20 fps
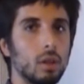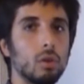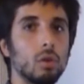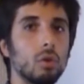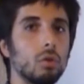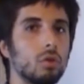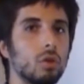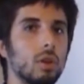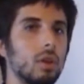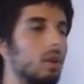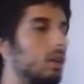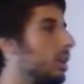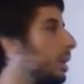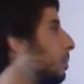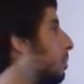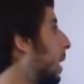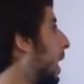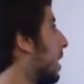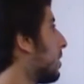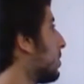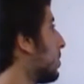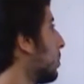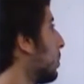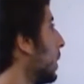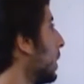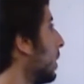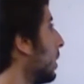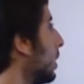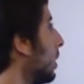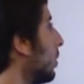Those are the only
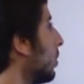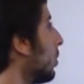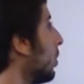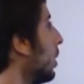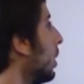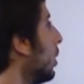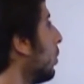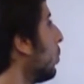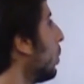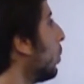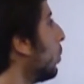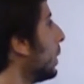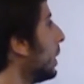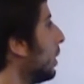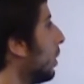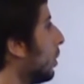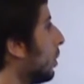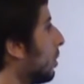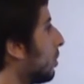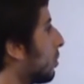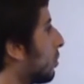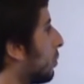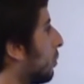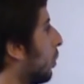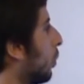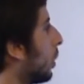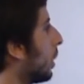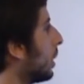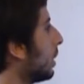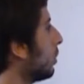possibilities. Well, we notice
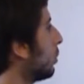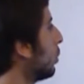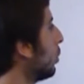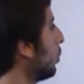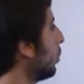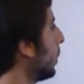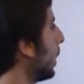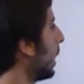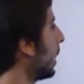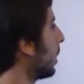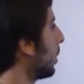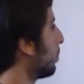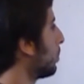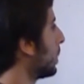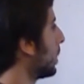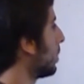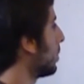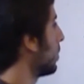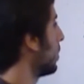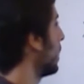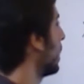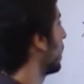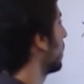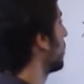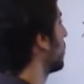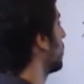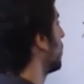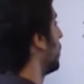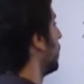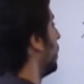4 and 2 add up to
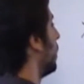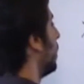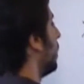6.